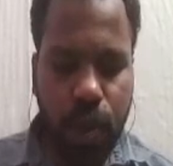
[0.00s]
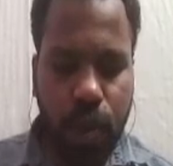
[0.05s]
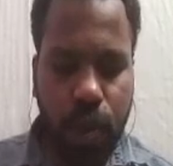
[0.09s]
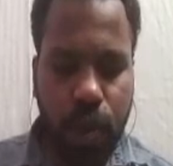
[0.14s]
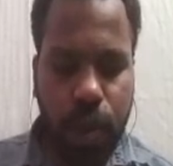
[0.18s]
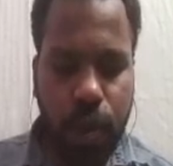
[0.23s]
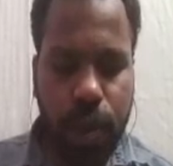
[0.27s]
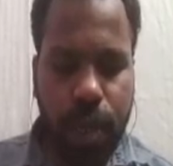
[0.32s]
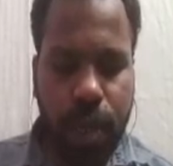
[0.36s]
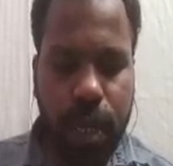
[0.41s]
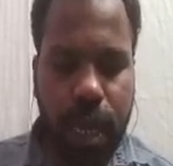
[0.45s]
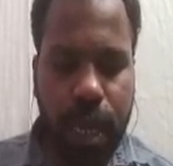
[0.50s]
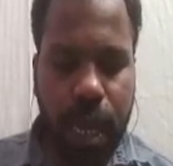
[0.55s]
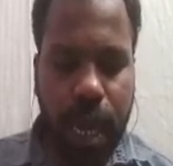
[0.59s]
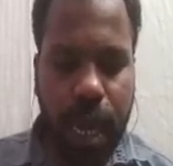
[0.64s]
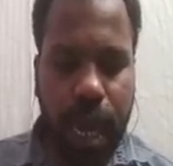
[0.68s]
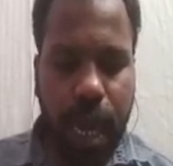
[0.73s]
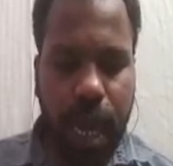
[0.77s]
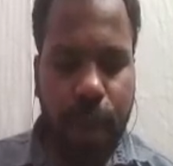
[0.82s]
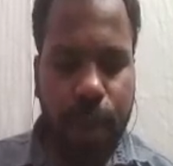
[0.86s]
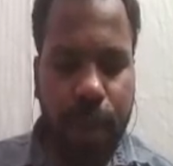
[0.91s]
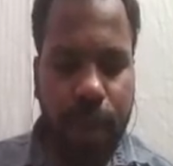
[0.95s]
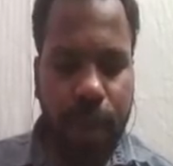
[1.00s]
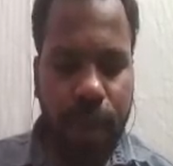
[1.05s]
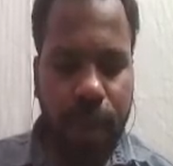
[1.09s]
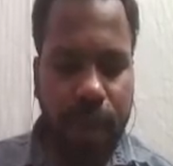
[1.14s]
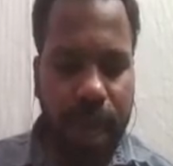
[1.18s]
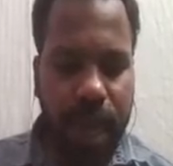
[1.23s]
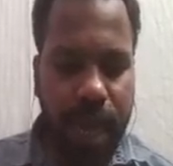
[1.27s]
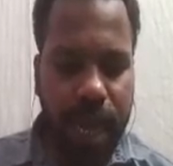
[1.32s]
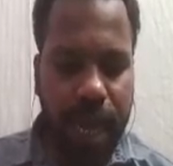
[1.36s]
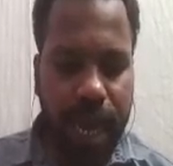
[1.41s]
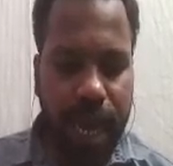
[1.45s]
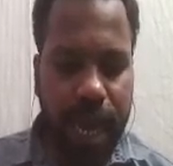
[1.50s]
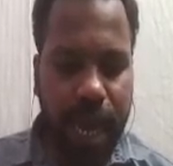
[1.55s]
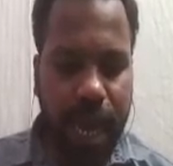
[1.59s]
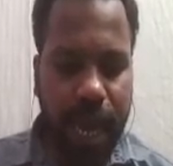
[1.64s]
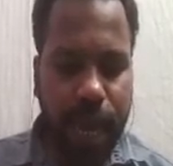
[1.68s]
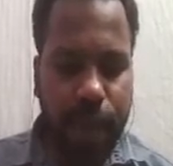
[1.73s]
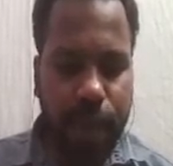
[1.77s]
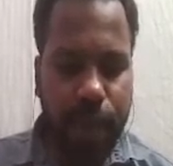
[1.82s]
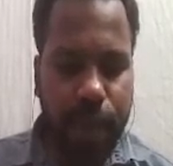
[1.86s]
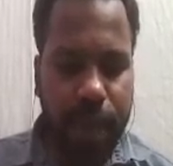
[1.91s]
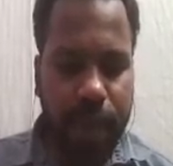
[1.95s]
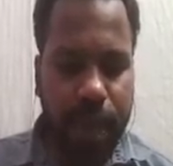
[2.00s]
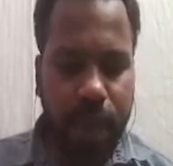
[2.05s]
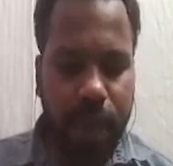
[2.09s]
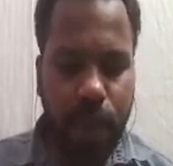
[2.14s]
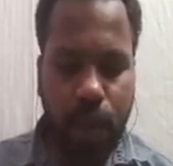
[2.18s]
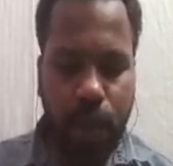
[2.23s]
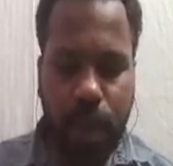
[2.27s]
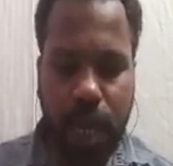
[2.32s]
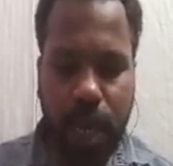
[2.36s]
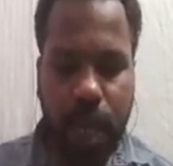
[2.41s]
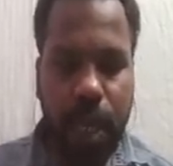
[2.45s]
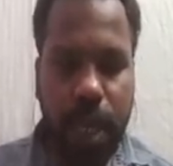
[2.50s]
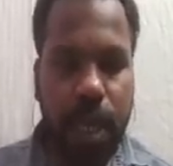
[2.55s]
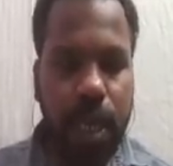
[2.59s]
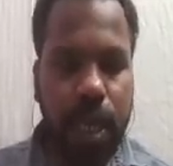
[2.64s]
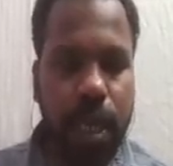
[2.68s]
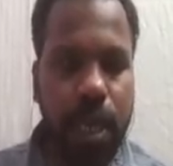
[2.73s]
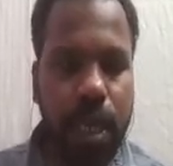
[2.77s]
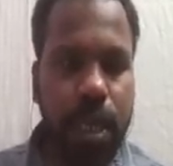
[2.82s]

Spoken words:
dot IPYNB. Okay.